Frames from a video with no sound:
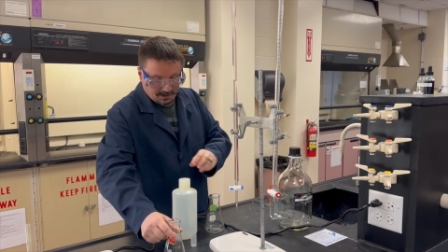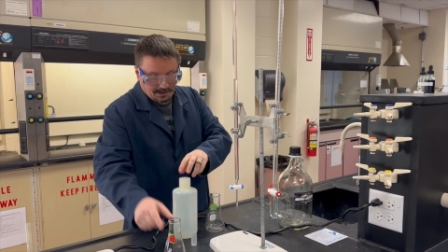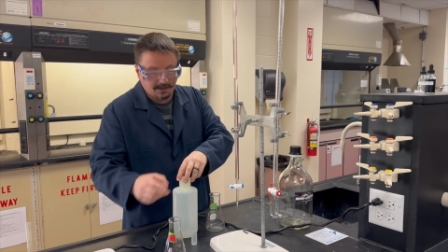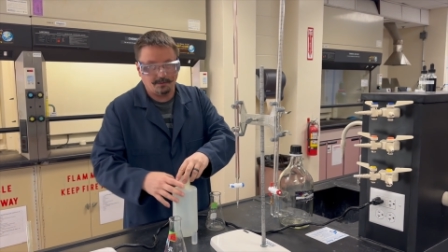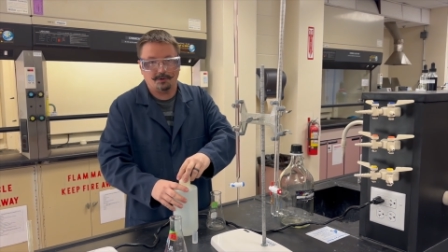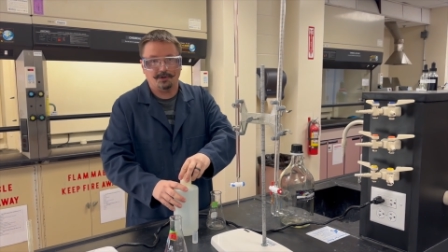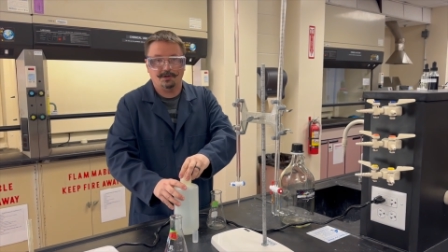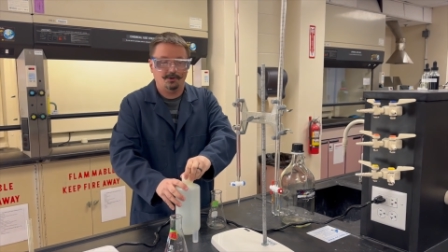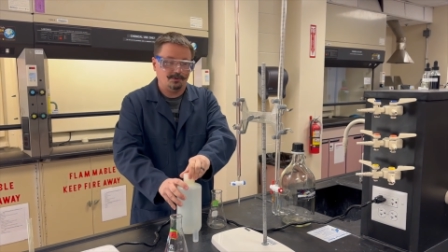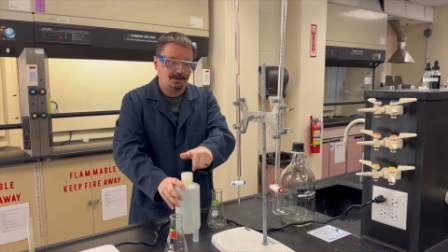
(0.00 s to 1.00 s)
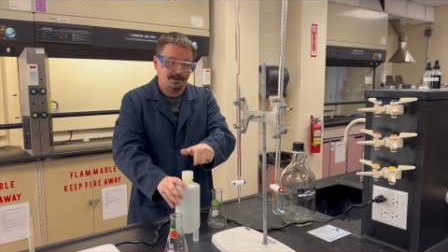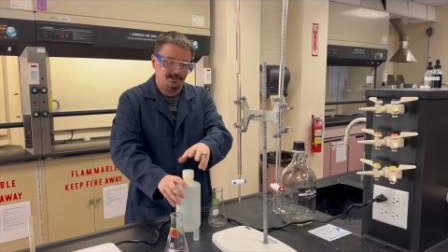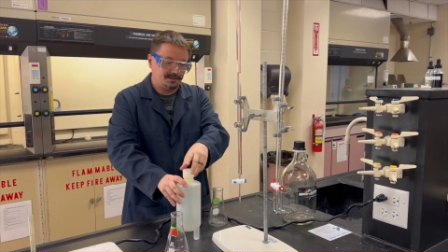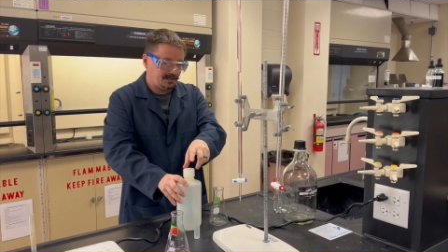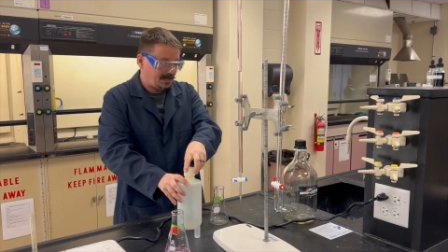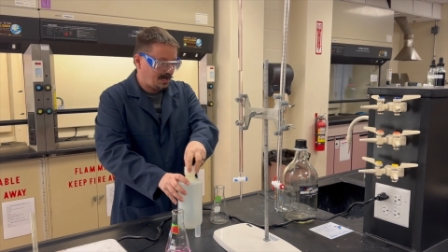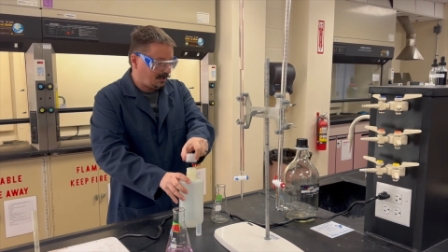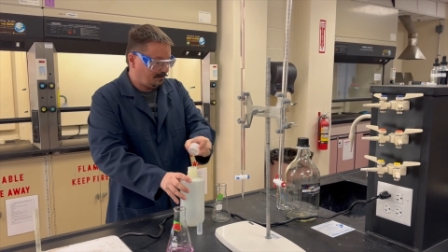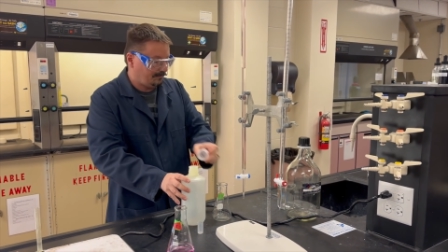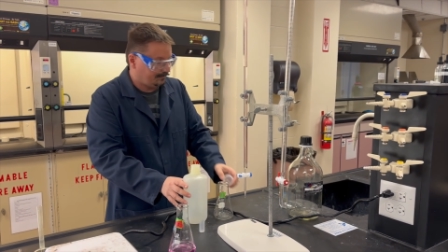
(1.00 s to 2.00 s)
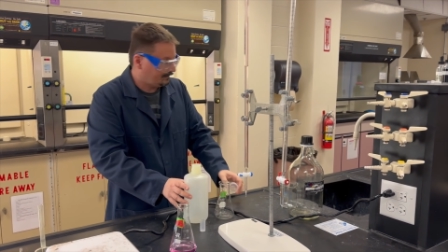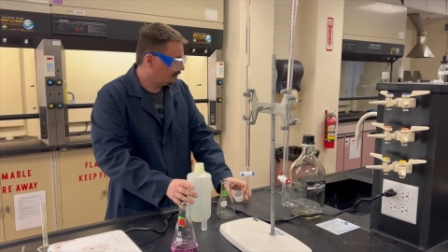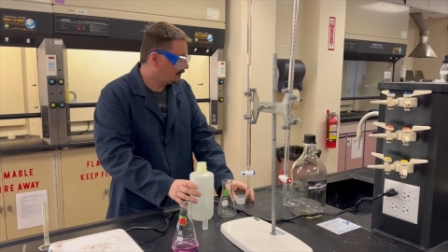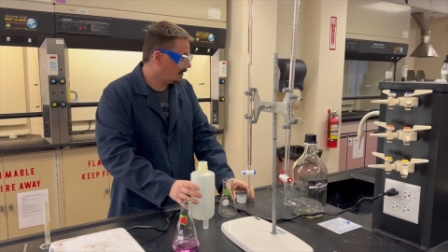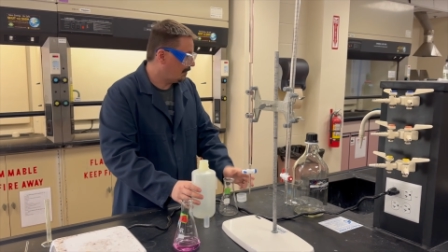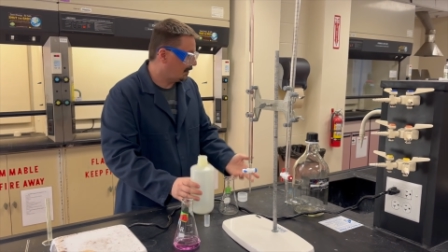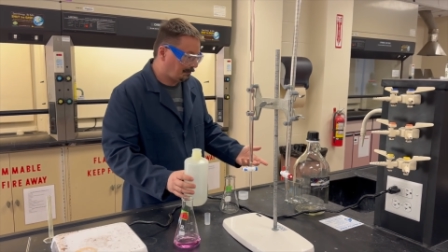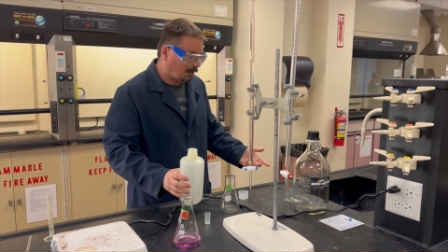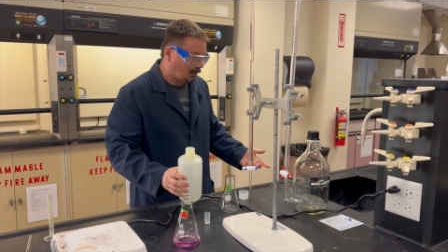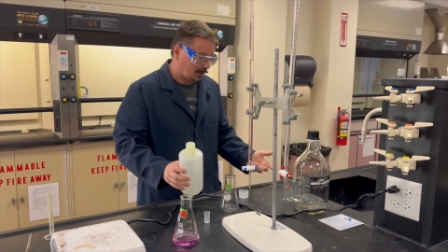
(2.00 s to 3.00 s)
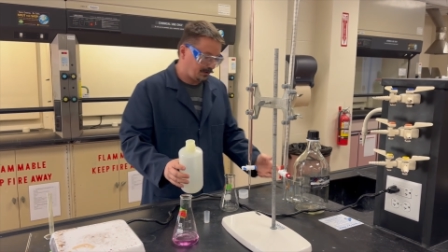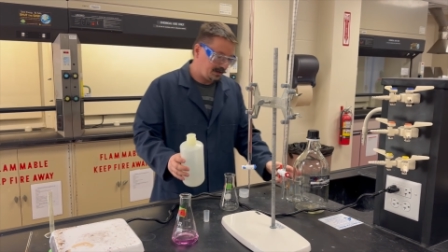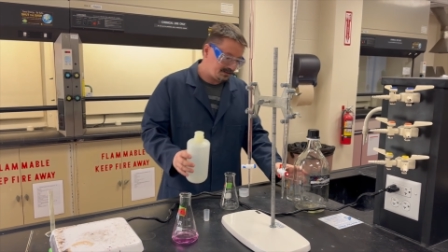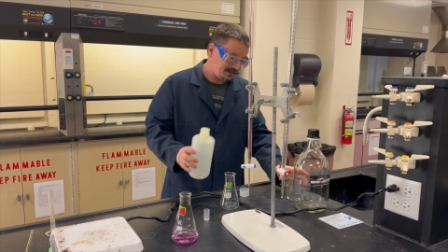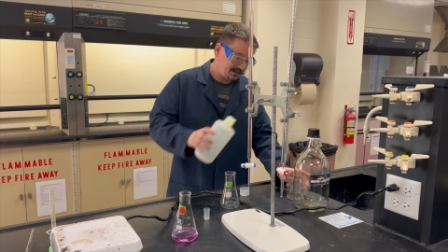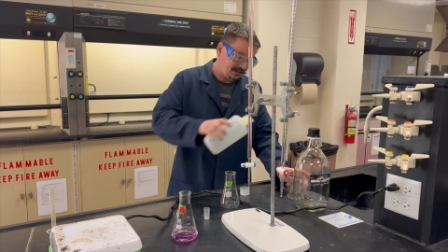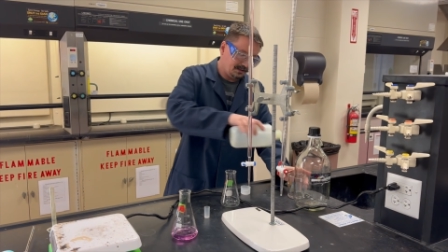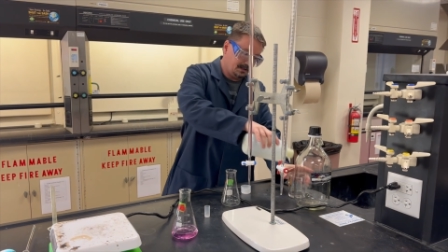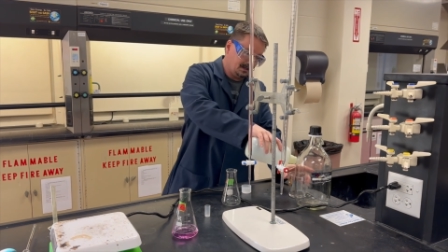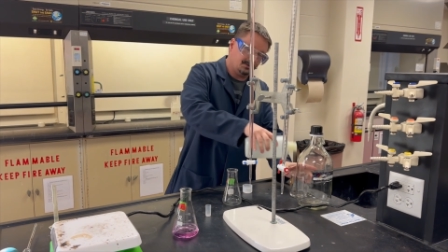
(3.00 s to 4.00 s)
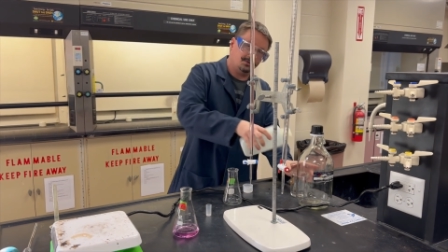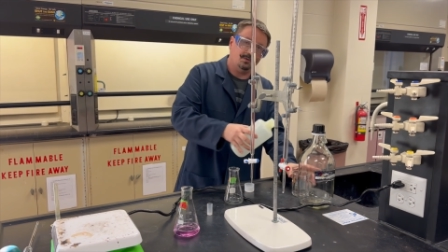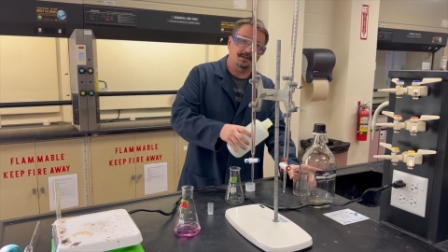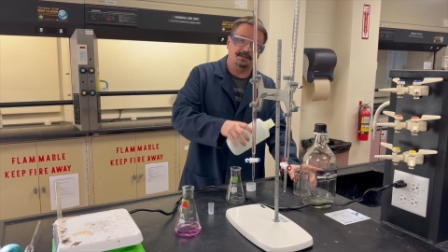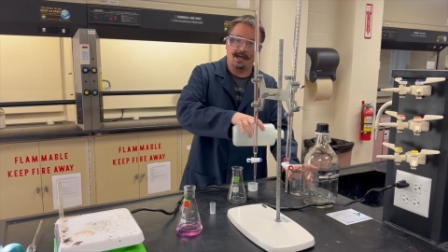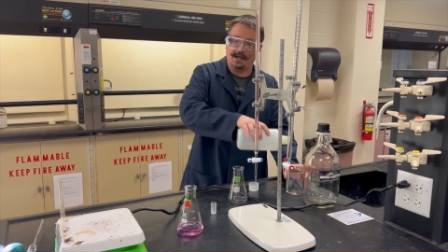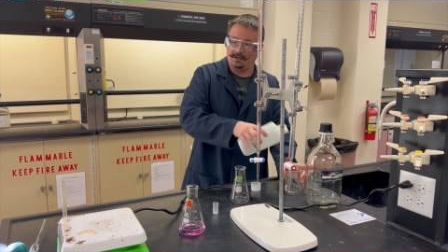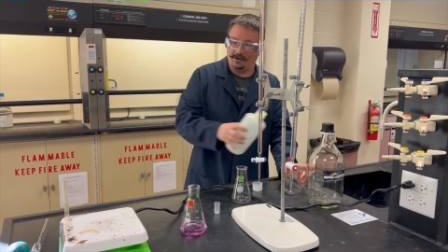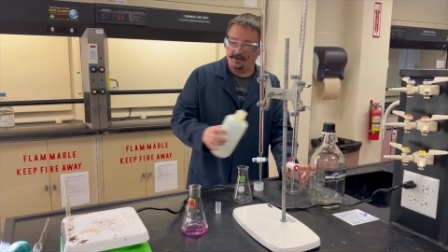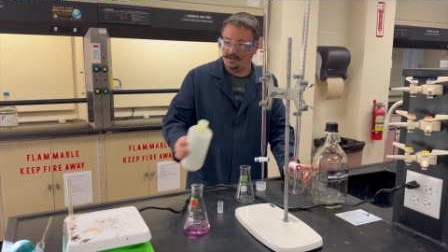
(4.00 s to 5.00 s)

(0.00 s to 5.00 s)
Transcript: And then we're gonna go to our HCl. I'm gonna pour this into a secondary